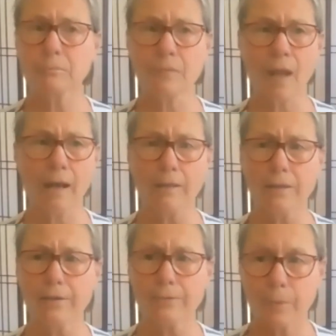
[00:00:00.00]
And I
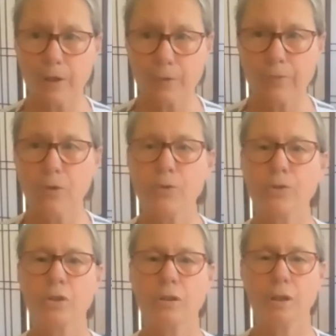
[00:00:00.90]
think from
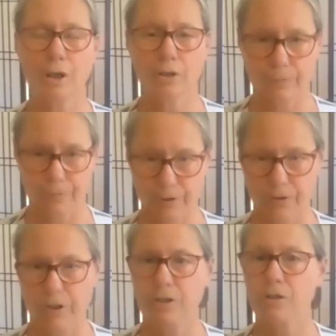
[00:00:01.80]
confusion to
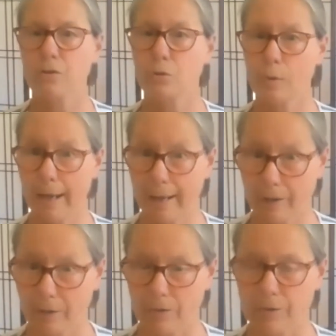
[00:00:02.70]
frustration to
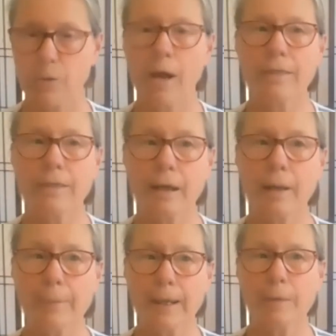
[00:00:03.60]
anger. So I think I
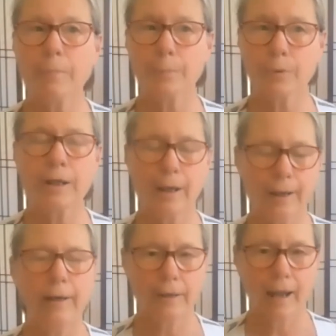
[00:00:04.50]
became a pretty
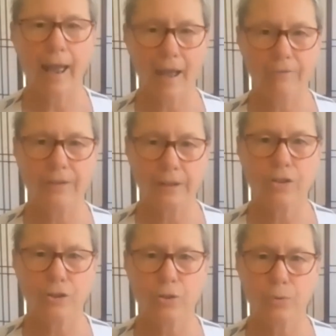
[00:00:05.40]
avid
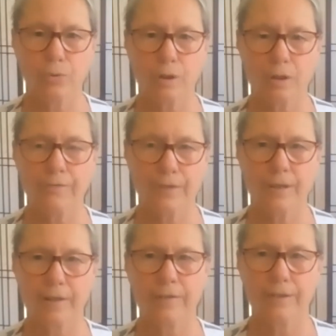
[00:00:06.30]
student of the
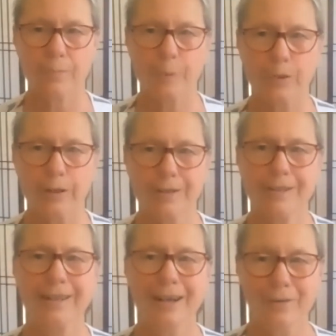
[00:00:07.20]
death
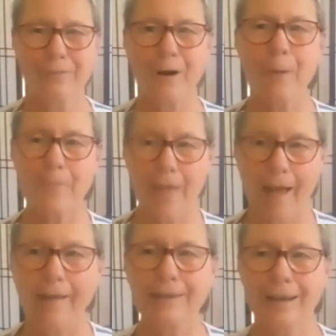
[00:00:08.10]
experience from that